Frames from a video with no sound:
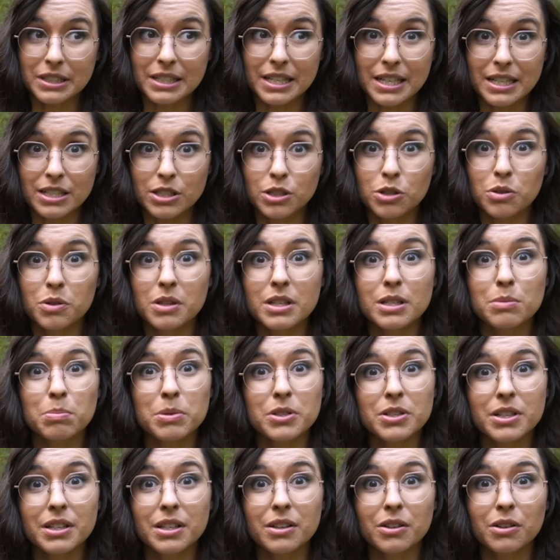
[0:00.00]
into this
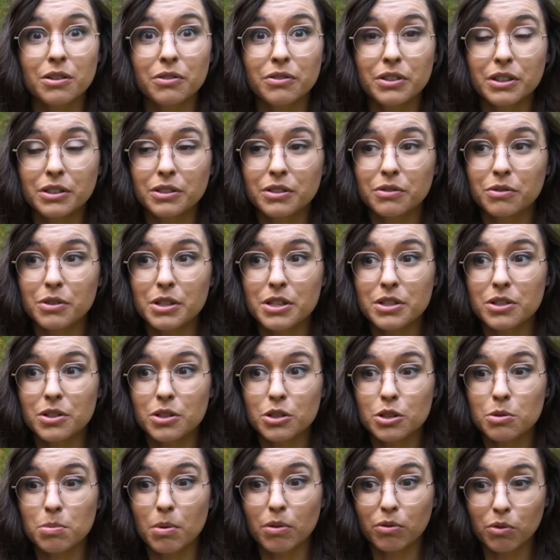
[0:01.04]
particular field of
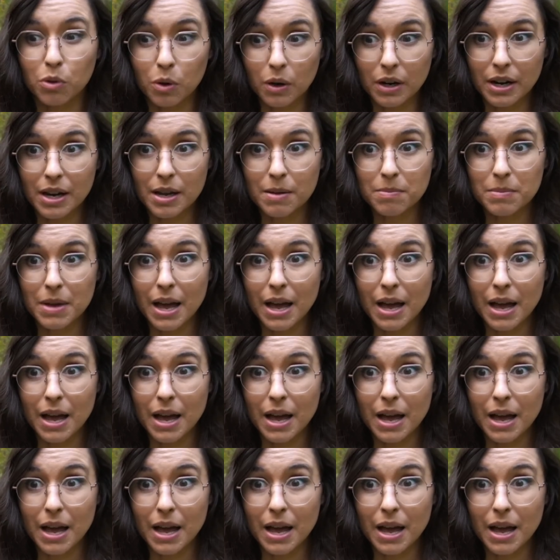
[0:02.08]
research before him,